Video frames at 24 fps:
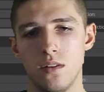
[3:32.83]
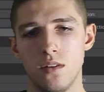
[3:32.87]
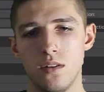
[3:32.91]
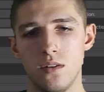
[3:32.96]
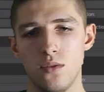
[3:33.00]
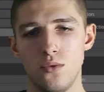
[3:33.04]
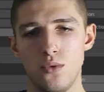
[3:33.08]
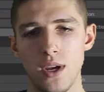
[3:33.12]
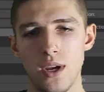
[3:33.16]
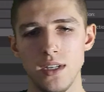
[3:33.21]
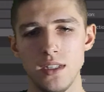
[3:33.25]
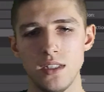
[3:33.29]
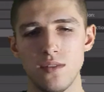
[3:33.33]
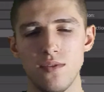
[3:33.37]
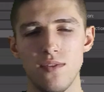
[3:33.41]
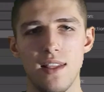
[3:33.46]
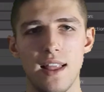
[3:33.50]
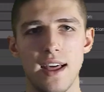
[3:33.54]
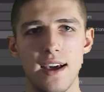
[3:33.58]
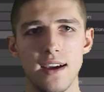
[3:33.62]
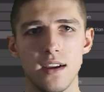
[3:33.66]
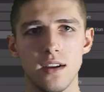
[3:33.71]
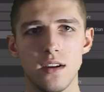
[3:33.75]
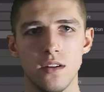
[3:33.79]
raised
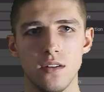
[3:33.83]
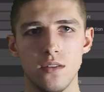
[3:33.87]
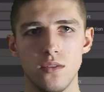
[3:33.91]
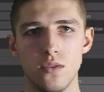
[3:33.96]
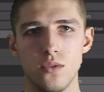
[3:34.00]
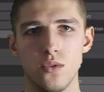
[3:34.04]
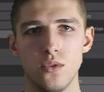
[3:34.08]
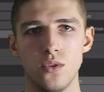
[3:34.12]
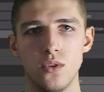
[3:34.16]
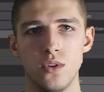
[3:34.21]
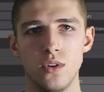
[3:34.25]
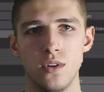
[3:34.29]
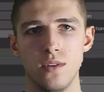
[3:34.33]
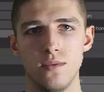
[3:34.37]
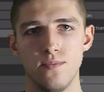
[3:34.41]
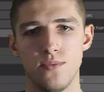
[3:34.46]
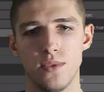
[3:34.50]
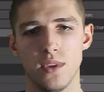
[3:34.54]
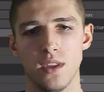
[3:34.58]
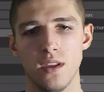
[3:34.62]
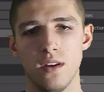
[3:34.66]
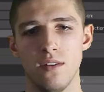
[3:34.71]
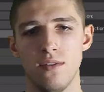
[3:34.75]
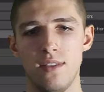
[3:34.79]
flag or
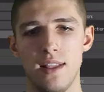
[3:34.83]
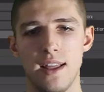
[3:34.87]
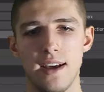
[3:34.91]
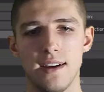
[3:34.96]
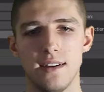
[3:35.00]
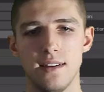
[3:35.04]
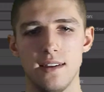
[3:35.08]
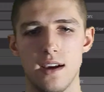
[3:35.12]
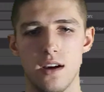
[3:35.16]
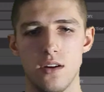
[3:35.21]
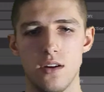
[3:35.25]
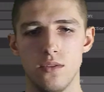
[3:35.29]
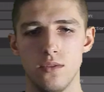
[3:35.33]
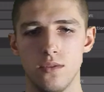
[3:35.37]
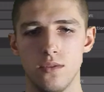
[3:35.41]
a flag down.